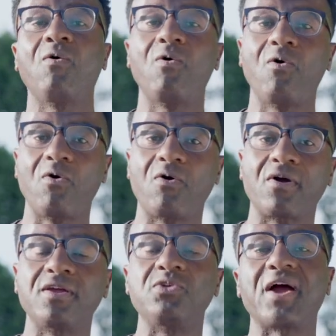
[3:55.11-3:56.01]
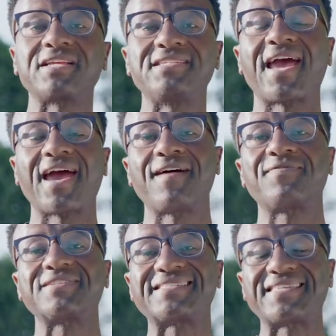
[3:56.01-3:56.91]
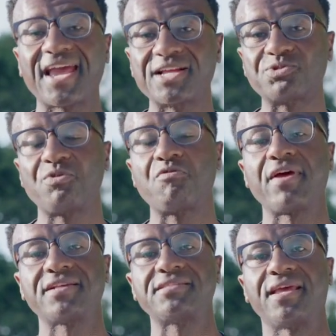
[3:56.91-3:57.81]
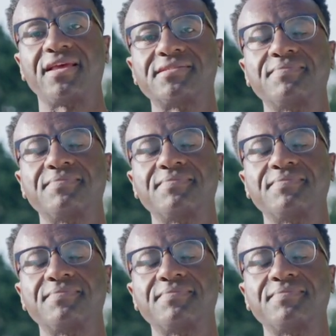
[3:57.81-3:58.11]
or you actually have scheduled rest days.